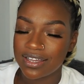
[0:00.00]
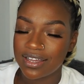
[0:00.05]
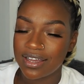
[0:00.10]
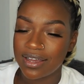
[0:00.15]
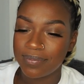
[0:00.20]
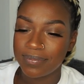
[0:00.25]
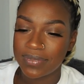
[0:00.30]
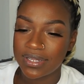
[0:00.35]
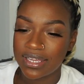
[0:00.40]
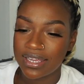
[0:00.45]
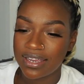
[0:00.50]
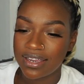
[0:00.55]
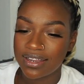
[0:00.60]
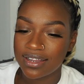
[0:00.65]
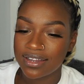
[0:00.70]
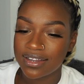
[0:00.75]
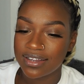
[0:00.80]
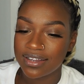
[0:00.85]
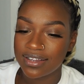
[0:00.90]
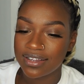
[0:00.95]
I'm
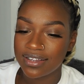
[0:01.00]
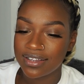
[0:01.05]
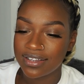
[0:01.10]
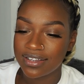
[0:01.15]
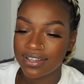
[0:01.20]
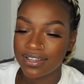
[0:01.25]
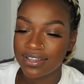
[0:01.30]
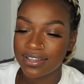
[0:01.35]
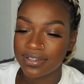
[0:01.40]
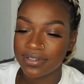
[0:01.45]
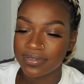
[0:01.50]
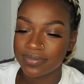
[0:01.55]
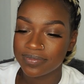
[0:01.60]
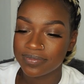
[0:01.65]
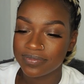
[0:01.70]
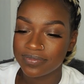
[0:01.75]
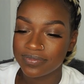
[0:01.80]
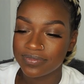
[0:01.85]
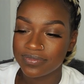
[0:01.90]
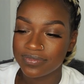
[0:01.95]
like,
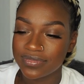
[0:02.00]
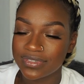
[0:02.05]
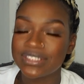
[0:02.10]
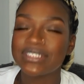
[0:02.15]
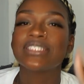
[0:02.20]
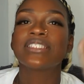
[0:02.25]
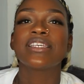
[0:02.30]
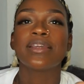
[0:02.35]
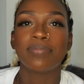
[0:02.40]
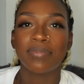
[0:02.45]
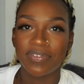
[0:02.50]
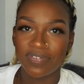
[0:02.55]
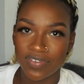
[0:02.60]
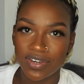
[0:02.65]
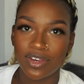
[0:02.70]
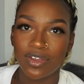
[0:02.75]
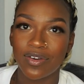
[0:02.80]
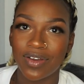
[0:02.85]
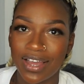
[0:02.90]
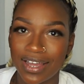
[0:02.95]
just give me
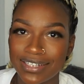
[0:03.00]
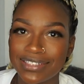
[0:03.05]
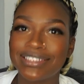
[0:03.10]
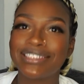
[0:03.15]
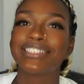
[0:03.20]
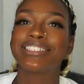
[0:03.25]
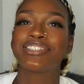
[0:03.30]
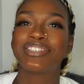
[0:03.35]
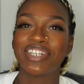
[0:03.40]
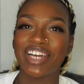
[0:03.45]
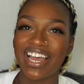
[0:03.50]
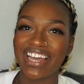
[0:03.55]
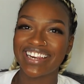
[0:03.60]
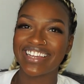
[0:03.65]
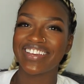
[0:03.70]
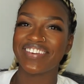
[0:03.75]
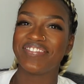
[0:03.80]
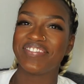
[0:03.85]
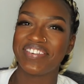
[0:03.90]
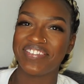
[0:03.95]
video. Just try to
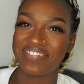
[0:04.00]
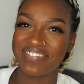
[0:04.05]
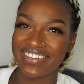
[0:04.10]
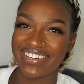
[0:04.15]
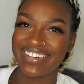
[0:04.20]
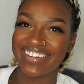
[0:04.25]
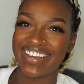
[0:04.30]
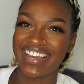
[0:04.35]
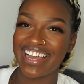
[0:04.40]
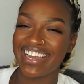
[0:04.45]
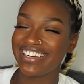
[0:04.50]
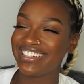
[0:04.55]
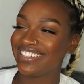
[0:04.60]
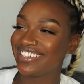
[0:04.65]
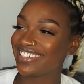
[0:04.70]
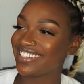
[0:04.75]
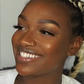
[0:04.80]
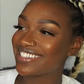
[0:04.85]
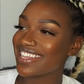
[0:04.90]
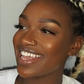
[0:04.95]
give me video
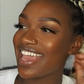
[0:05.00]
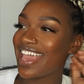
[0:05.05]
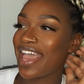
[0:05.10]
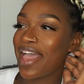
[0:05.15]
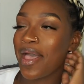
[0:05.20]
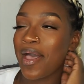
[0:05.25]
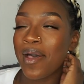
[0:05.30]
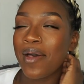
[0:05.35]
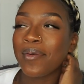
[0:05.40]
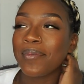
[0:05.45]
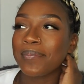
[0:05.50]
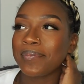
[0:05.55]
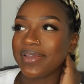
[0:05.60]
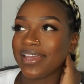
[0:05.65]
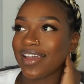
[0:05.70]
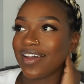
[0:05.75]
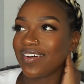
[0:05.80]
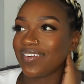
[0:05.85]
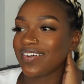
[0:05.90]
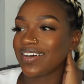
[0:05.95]
ideas. Help
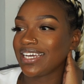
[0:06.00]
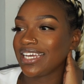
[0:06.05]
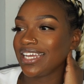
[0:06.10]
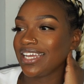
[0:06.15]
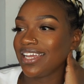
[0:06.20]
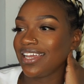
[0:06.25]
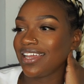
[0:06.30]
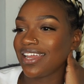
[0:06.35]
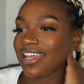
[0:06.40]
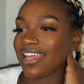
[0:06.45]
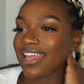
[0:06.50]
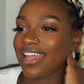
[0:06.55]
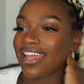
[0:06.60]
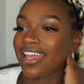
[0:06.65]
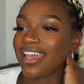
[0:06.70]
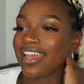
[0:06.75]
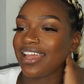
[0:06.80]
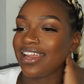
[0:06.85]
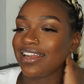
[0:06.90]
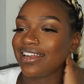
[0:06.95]
me out,
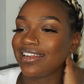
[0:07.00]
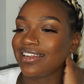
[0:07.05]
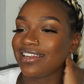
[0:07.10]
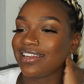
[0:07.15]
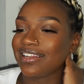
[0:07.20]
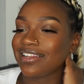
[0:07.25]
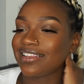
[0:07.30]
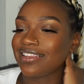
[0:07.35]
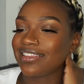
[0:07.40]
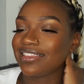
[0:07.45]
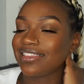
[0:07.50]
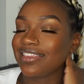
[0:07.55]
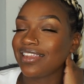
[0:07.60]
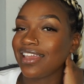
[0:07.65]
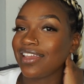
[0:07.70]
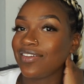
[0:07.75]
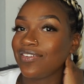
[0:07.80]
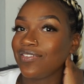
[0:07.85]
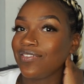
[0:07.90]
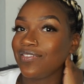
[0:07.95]
and
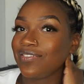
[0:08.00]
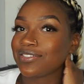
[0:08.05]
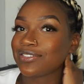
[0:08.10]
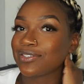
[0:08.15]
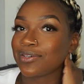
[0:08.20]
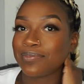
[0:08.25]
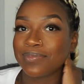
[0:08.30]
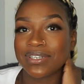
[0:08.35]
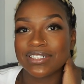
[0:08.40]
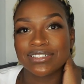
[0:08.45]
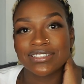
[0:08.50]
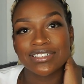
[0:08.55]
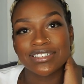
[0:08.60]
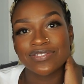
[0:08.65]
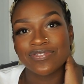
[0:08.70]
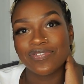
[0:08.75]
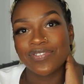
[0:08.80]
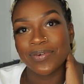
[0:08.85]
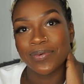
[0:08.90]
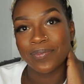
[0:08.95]
thank you so
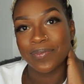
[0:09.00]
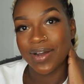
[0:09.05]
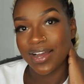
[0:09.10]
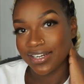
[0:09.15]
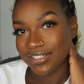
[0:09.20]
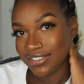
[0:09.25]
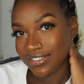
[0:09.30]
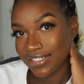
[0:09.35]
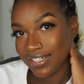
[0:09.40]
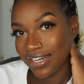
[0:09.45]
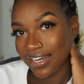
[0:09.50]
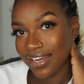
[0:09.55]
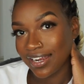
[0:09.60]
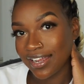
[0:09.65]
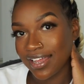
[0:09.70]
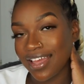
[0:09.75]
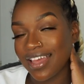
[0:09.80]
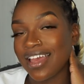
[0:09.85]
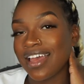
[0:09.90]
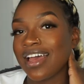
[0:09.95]
much for
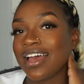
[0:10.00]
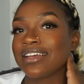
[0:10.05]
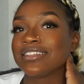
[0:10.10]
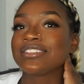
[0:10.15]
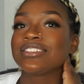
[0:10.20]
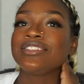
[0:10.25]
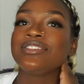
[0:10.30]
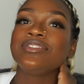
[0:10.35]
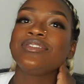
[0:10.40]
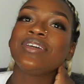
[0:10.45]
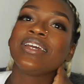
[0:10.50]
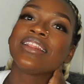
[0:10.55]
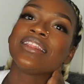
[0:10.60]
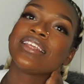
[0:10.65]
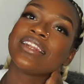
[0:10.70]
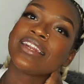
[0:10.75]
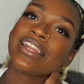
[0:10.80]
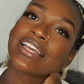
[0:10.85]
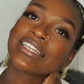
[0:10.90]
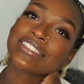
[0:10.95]
watching. I see you in
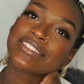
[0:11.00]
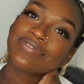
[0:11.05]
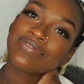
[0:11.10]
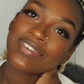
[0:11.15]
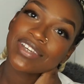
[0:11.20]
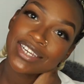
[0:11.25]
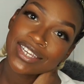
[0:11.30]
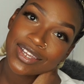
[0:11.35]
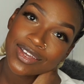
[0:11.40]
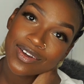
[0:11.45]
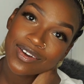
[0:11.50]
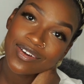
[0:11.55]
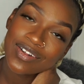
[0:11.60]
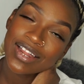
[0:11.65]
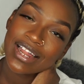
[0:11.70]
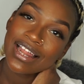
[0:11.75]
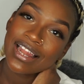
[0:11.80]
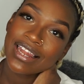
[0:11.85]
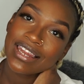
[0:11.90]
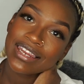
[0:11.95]
the next
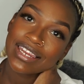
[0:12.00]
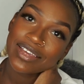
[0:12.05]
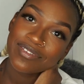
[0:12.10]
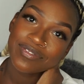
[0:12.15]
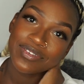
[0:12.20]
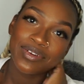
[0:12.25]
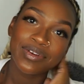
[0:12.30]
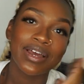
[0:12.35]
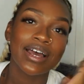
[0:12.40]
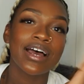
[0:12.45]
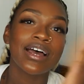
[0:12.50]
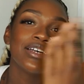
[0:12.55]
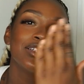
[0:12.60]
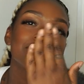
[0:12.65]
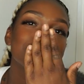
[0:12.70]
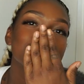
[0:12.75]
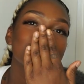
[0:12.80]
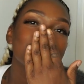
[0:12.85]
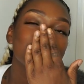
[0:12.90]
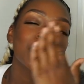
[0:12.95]
video. Love you
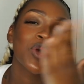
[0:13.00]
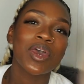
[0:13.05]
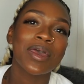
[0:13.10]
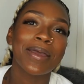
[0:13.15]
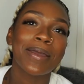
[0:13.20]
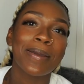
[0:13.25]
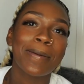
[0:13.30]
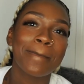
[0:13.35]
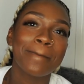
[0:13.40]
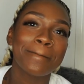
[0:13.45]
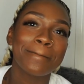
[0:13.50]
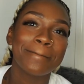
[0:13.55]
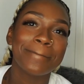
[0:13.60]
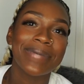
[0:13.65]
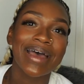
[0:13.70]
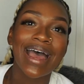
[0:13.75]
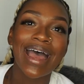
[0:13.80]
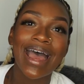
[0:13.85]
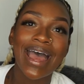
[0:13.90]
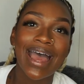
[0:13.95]
guys.
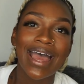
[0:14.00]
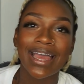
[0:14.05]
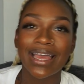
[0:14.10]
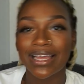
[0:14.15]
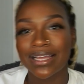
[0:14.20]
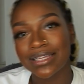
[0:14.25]
Bye.